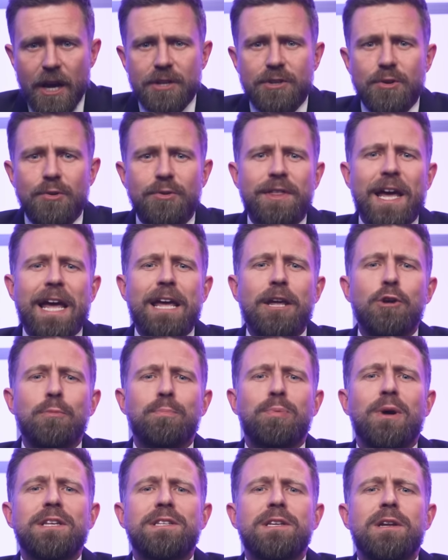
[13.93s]
So thank
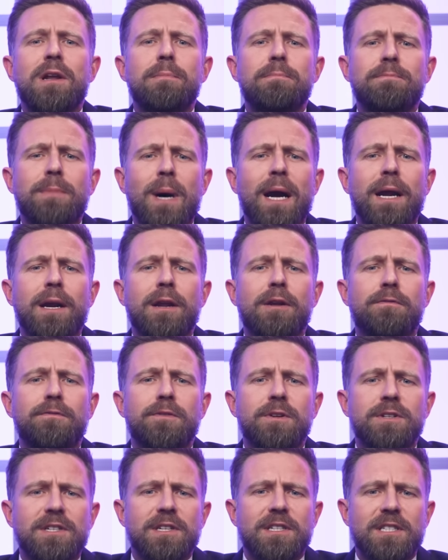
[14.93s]
you, President Biden,
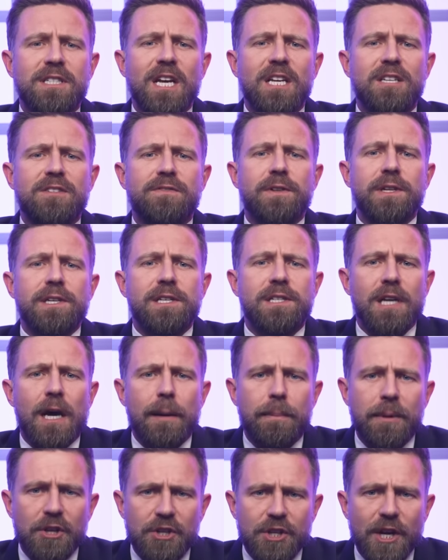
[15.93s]
for successfully
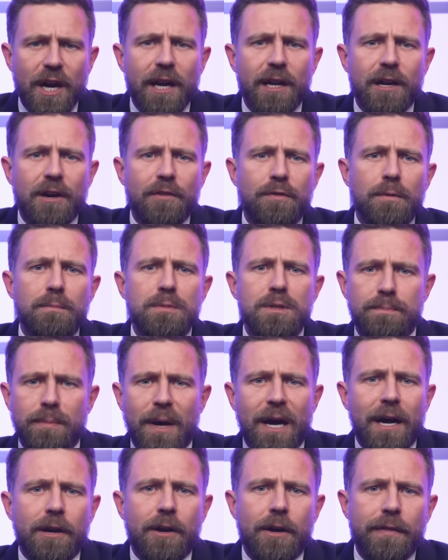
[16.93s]
stopping China from
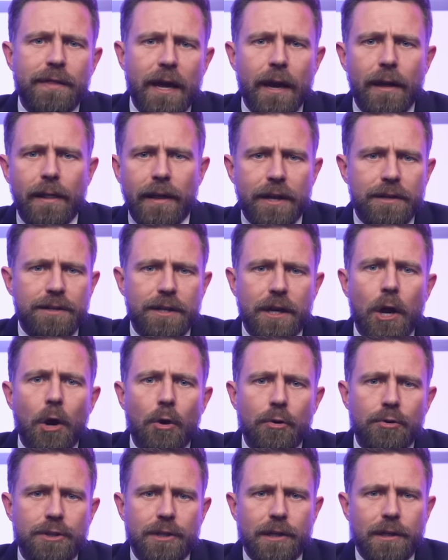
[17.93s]
spying on the Atlantic
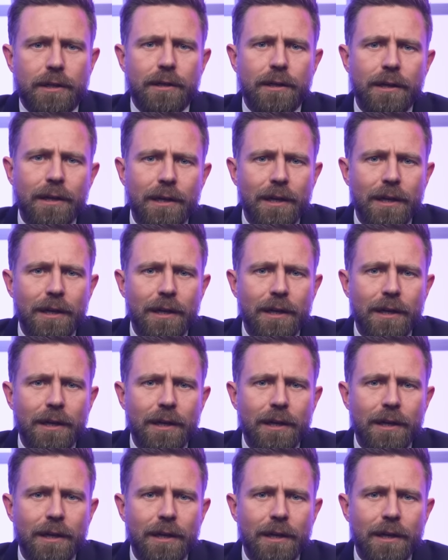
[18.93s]
Ocean.